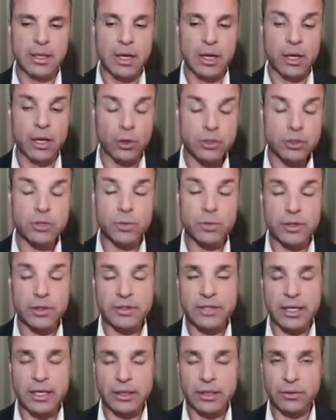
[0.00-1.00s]
I also want to
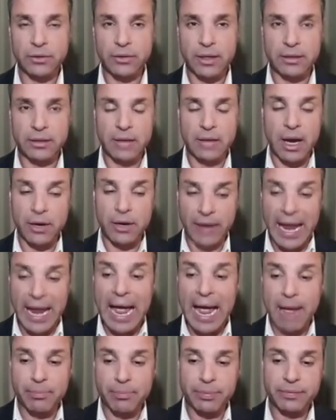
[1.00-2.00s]
tell you that our
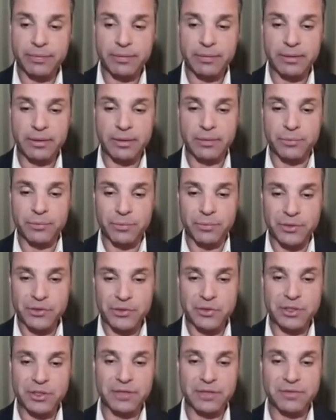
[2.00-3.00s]
app
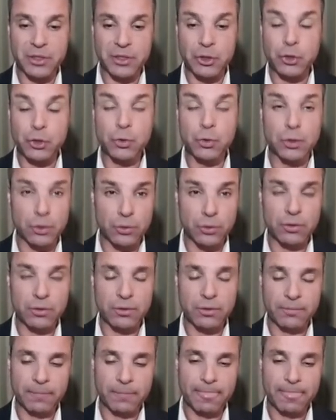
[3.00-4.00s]
received a new
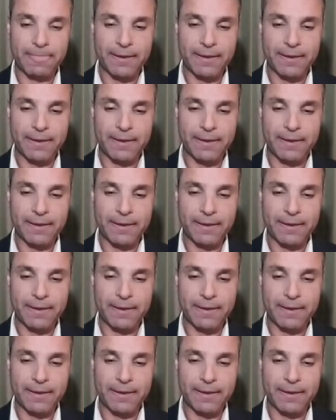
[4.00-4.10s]
look.